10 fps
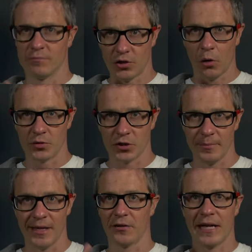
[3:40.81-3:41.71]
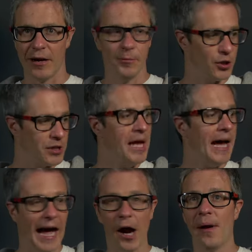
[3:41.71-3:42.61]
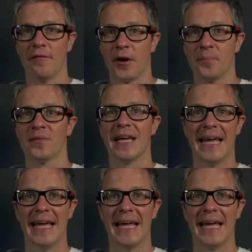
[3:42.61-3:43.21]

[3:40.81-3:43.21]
Don't sue me on how much. However,